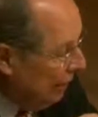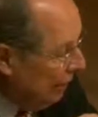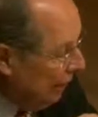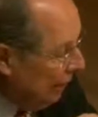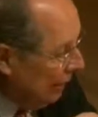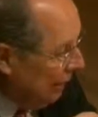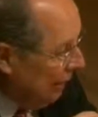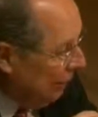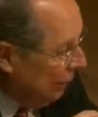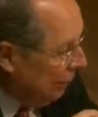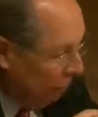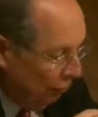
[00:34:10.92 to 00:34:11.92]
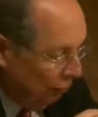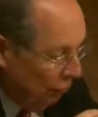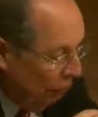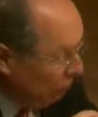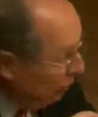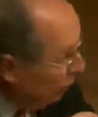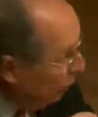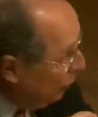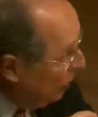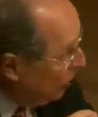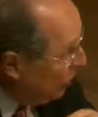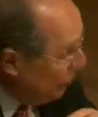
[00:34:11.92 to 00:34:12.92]
that came forward so
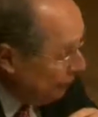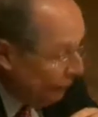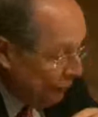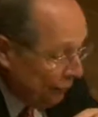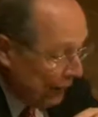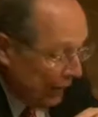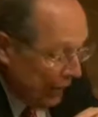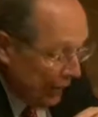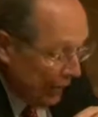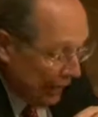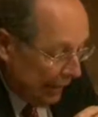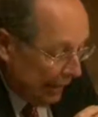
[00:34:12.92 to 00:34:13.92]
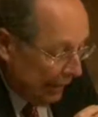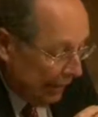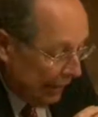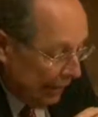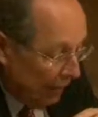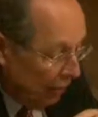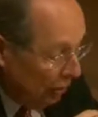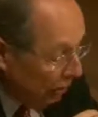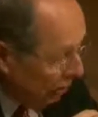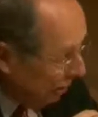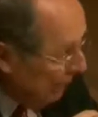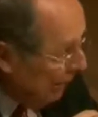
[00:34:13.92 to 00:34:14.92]
quickly.
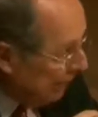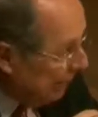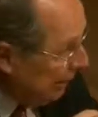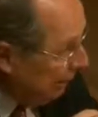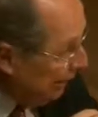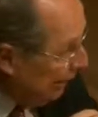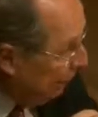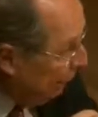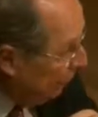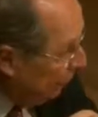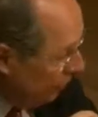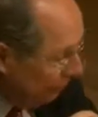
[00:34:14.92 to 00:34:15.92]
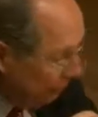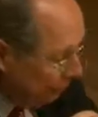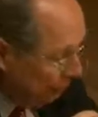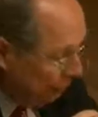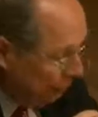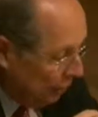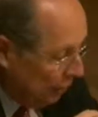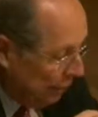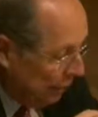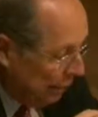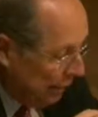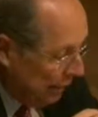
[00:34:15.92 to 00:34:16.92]
Although they had some help
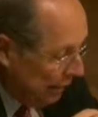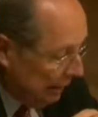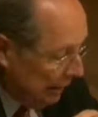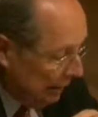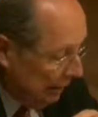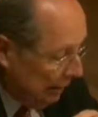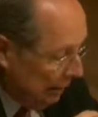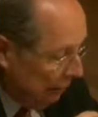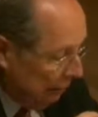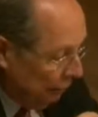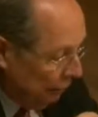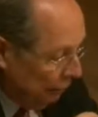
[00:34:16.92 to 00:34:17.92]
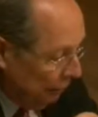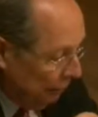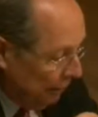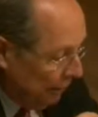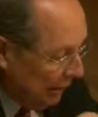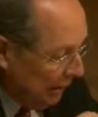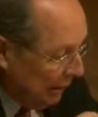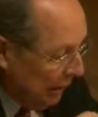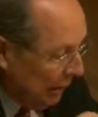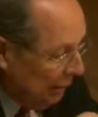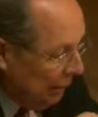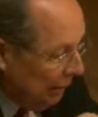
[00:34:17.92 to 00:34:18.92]
from the
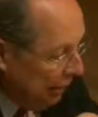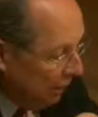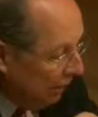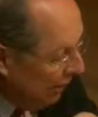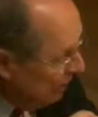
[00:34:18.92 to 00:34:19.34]
IMF and